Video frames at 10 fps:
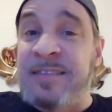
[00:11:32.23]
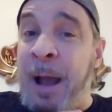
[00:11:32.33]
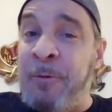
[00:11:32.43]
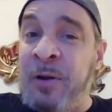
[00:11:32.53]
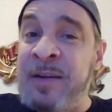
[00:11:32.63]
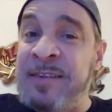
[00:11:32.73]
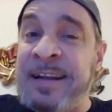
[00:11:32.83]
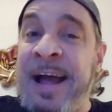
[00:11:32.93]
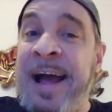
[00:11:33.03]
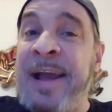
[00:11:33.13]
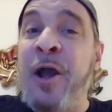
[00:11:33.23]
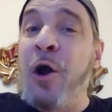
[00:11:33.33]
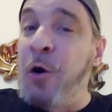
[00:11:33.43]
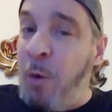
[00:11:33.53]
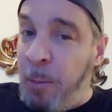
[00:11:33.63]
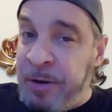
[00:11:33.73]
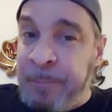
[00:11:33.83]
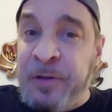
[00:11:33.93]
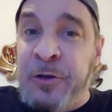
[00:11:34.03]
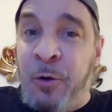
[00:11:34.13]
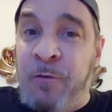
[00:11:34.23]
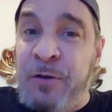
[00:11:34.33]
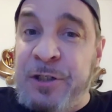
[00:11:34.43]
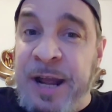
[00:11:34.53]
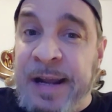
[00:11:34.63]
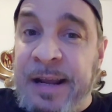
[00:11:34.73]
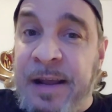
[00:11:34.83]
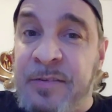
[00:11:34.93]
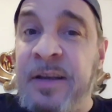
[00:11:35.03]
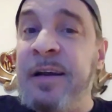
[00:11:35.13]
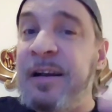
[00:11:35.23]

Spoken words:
Tom Green's the guy who opened up the door for Jackass.